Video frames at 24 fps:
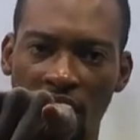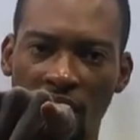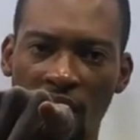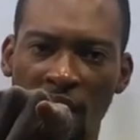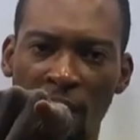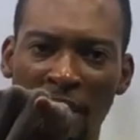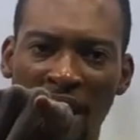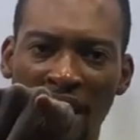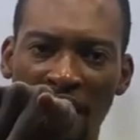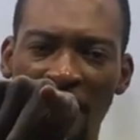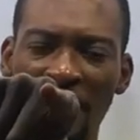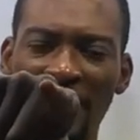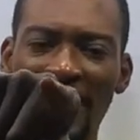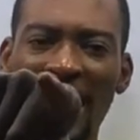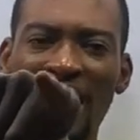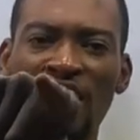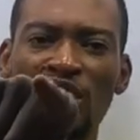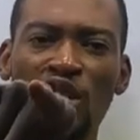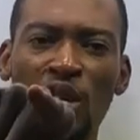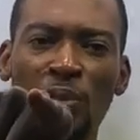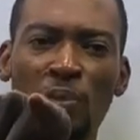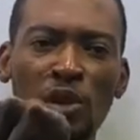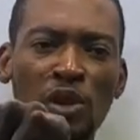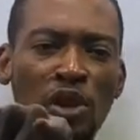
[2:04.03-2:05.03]
my finger is
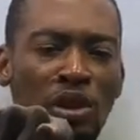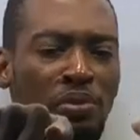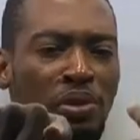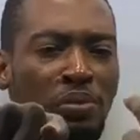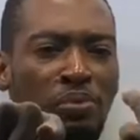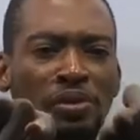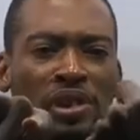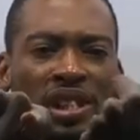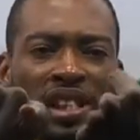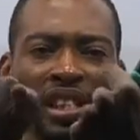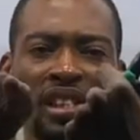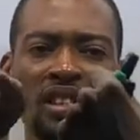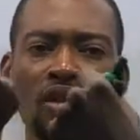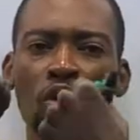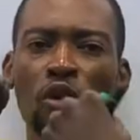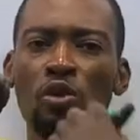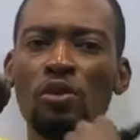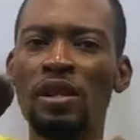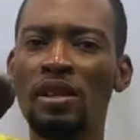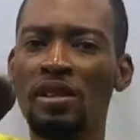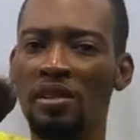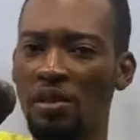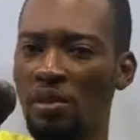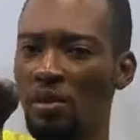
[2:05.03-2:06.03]
supposed to be pointing
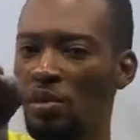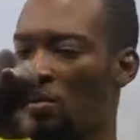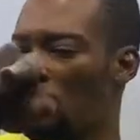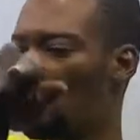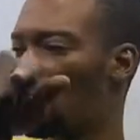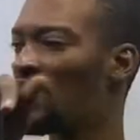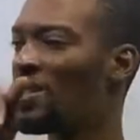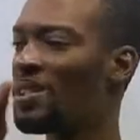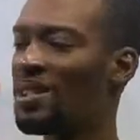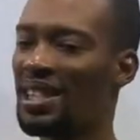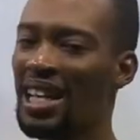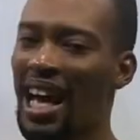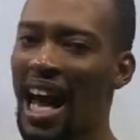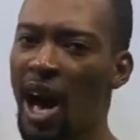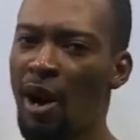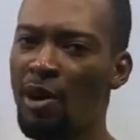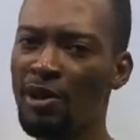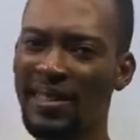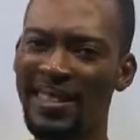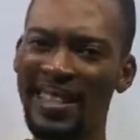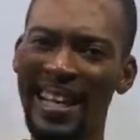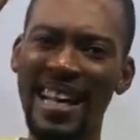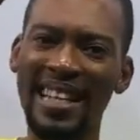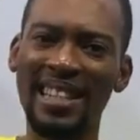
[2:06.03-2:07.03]
towards you, which is
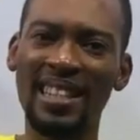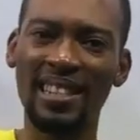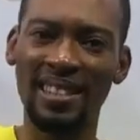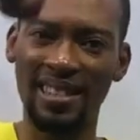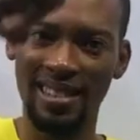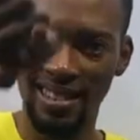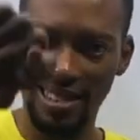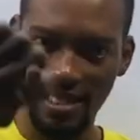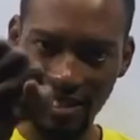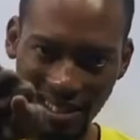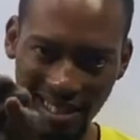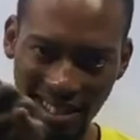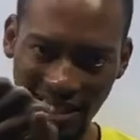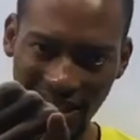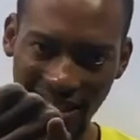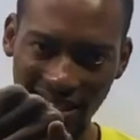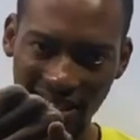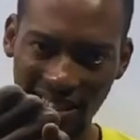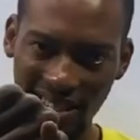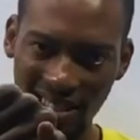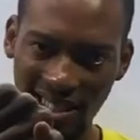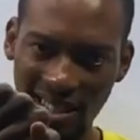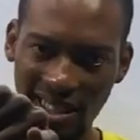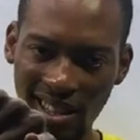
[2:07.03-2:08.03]
outside the screen.
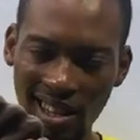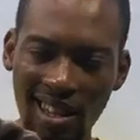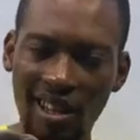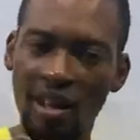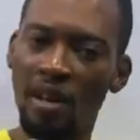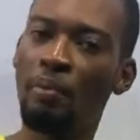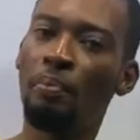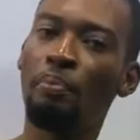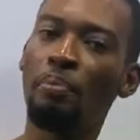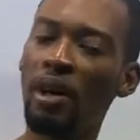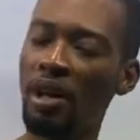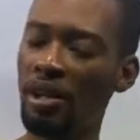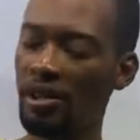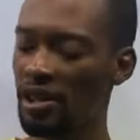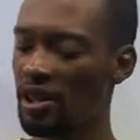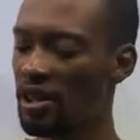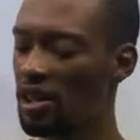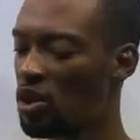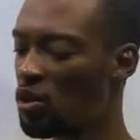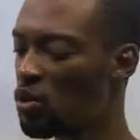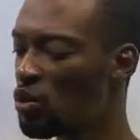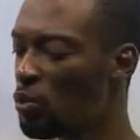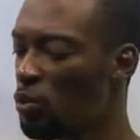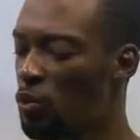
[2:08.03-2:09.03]
But
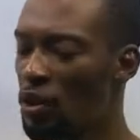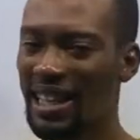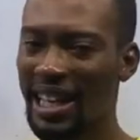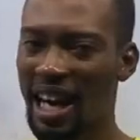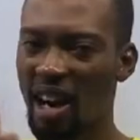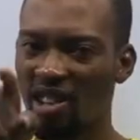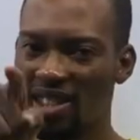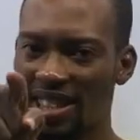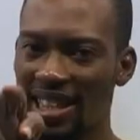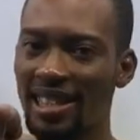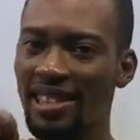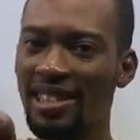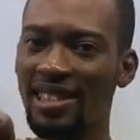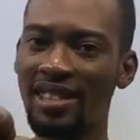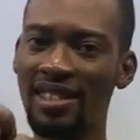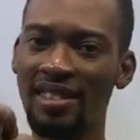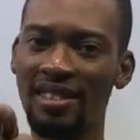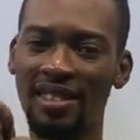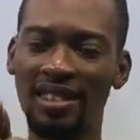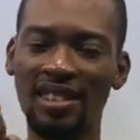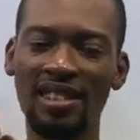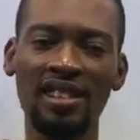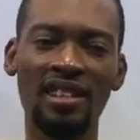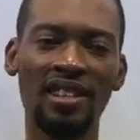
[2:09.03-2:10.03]
it won't point outside the
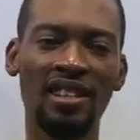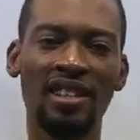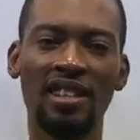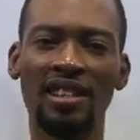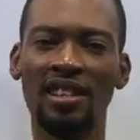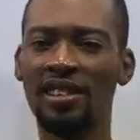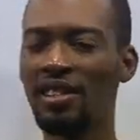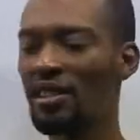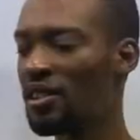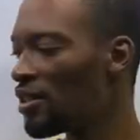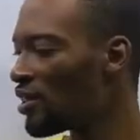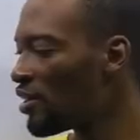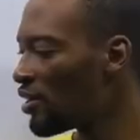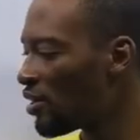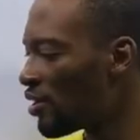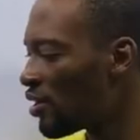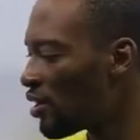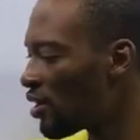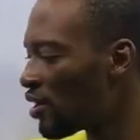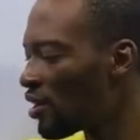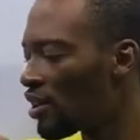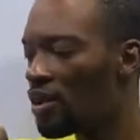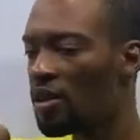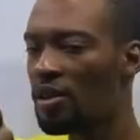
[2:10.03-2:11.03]
screen. The
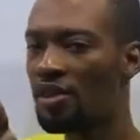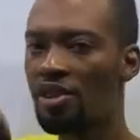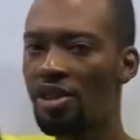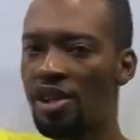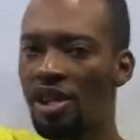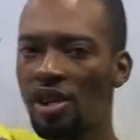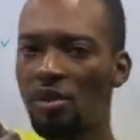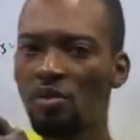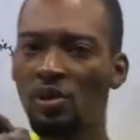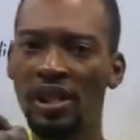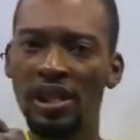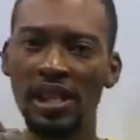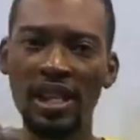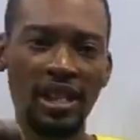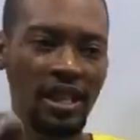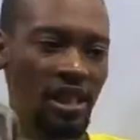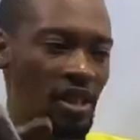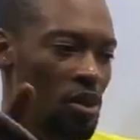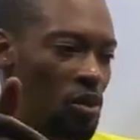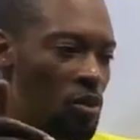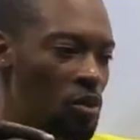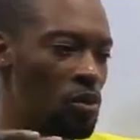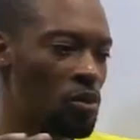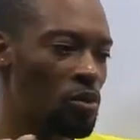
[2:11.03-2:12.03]
train will take
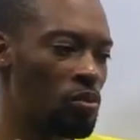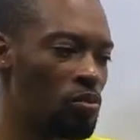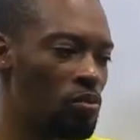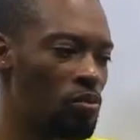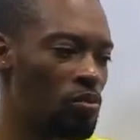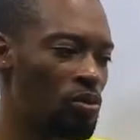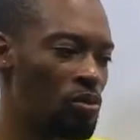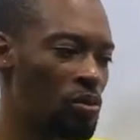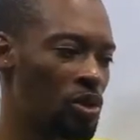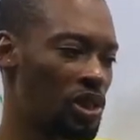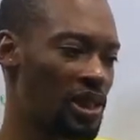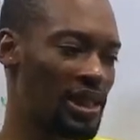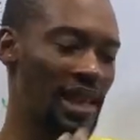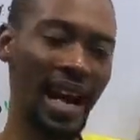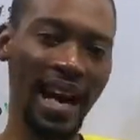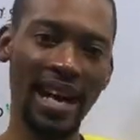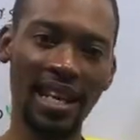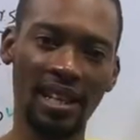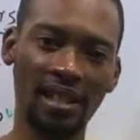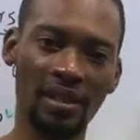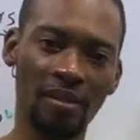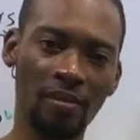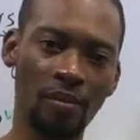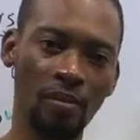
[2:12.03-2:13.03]
it to
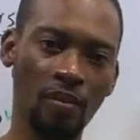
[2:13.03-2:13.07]
side,